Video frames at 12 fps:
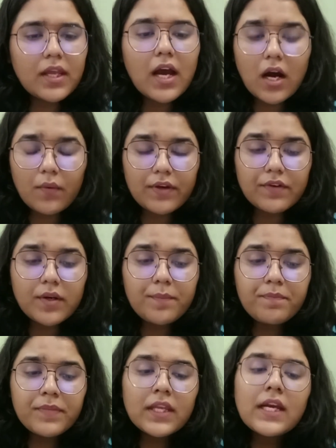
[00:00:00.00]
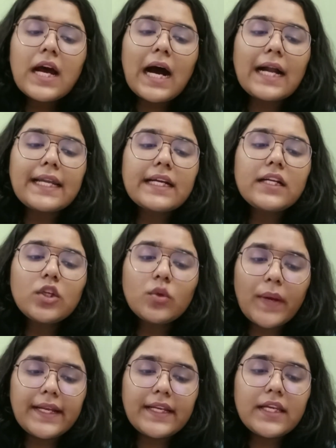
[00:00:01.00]
However, Article
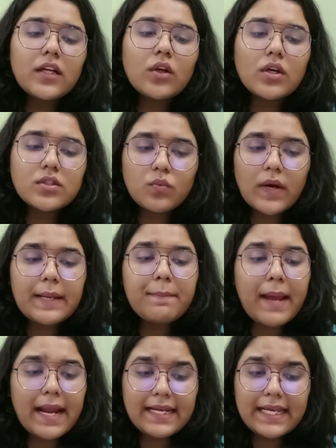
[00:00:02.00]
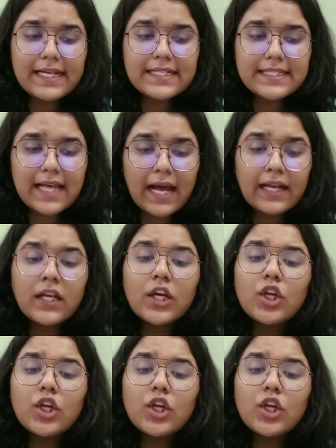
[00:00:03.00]
20 Clause 1 mandates that